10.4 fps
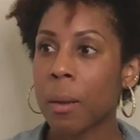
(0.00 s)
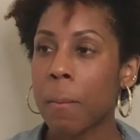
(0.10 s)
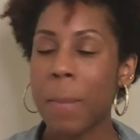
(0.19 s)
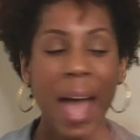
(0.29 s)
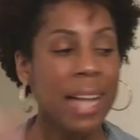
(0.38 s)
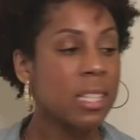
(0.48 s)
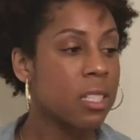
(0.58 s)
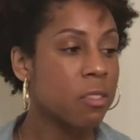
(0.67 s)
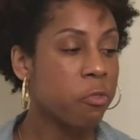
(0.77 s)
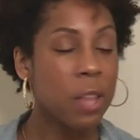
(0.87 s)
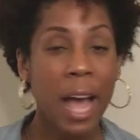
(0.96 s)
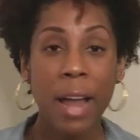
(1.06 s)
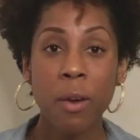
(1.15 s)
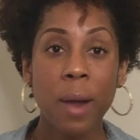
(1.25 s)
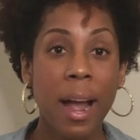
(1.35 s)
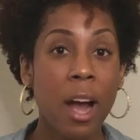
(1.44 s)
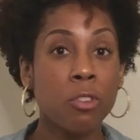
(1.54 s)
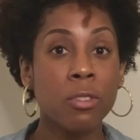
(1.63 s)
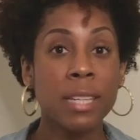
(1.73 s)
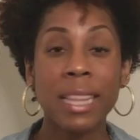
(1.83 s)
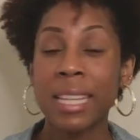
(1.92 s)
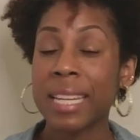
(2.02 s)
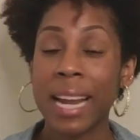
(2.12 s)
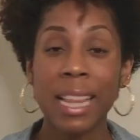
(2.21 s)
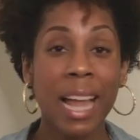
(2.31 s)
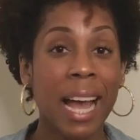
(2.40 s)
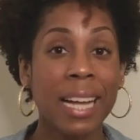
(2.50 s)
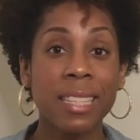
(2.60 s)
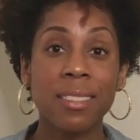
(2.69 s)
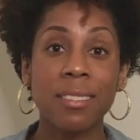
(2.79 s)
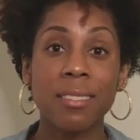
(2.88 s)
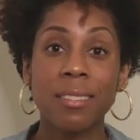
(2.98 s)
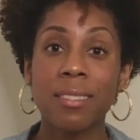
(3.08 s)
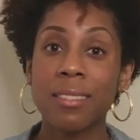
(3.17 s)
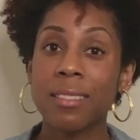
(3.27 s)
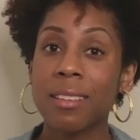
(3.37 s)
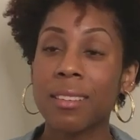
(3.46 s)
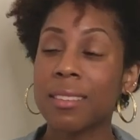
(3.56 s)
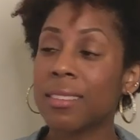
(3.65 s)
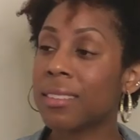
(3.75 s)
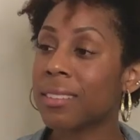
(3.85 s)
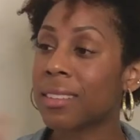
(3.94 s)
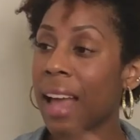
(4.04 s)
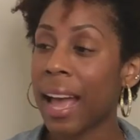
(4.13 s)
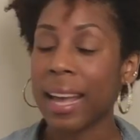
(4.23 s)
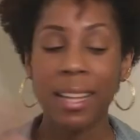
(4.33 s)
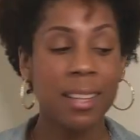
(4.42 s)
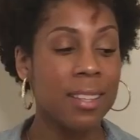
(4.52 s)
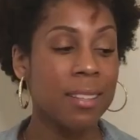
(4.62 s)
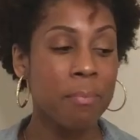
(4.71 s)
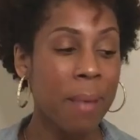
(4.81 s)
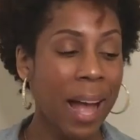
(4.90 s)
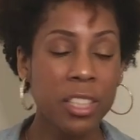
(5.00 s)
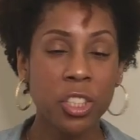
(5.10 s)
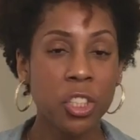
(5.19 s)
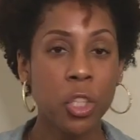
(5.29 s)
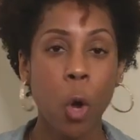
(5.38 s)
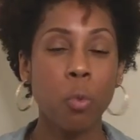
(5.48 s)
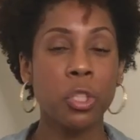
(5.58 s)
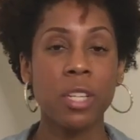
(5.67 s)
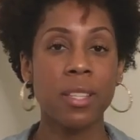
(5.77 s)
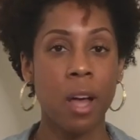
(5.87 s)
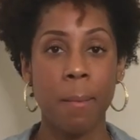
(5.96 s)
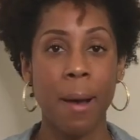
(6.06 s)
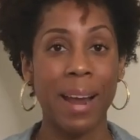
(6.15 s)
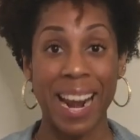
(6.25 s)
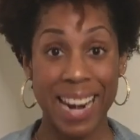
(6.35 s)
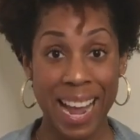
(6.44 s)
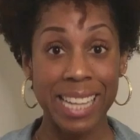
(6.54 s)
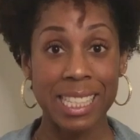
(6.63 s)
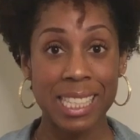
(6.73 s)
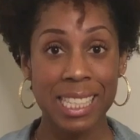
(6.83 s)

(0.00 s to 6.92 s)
Bats fly around in the daylight. Like, bats don't just come out at night.